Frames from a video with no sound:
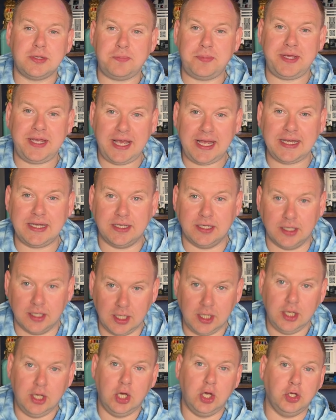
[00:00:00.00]
be in
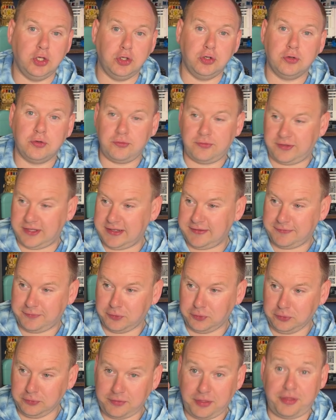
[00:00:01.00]
your Z
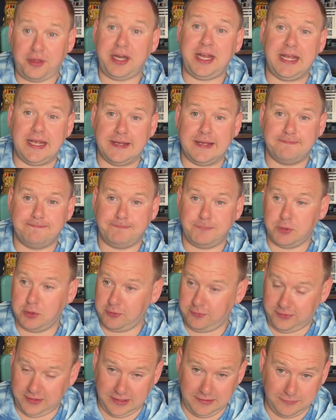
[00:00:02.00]
Fold 3,
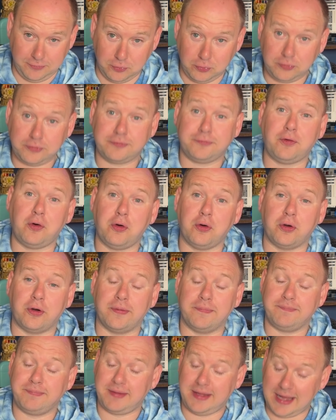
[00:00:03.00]
your Z Fold
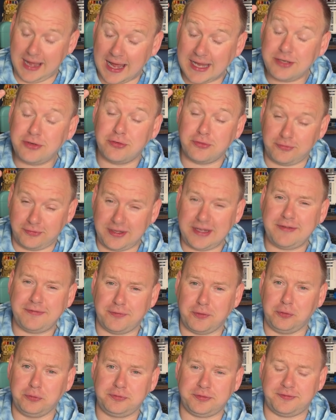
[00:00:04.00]
4, and your Z
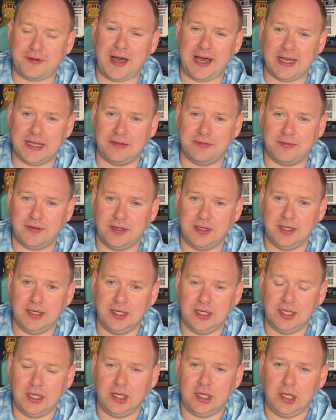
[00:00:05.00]
Fold 5.
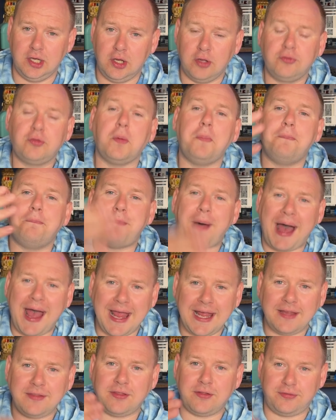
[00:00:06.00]
So
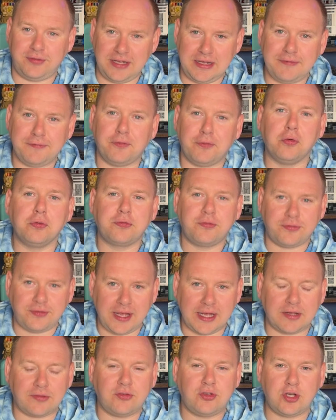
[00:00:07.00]
buying the Z Fold
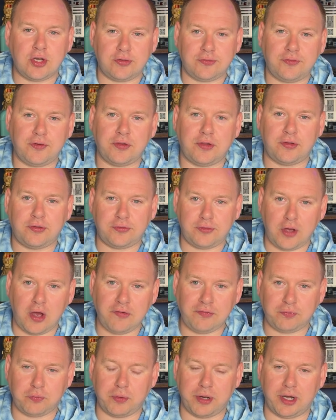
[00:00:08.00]
6 just for the
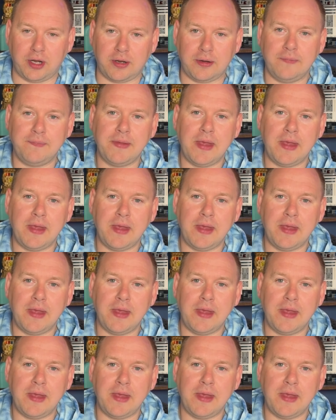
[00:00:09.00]
software